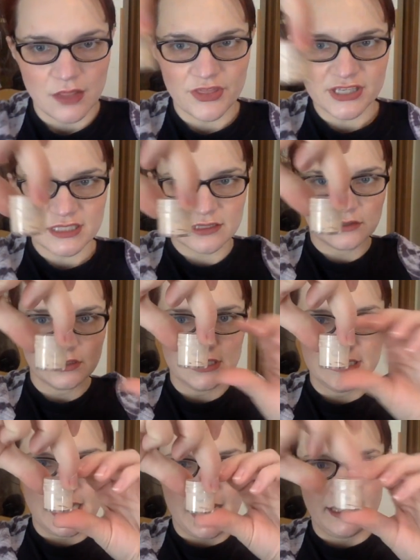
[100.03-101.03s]
this little
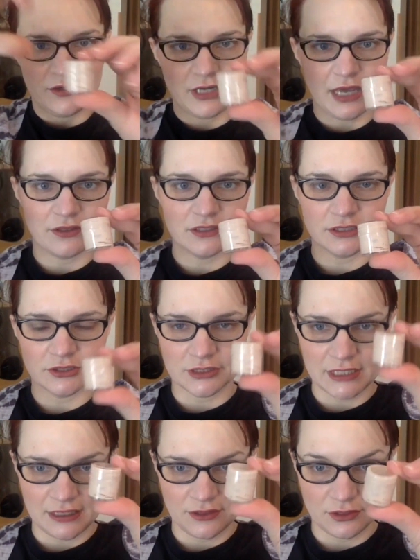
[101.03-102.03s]
container. Now this looks
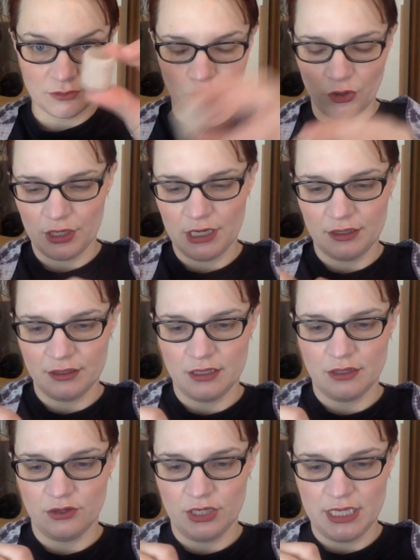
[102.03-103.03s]
like there's more in it
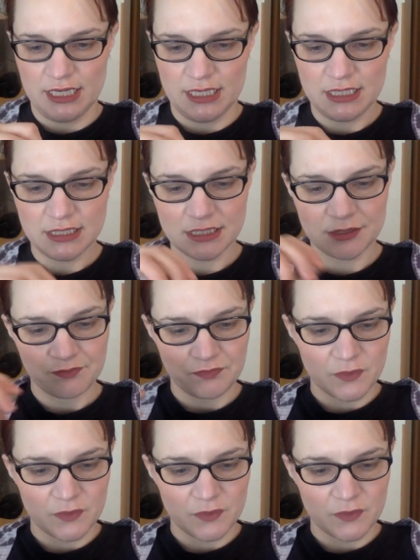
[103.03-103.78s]
than there is.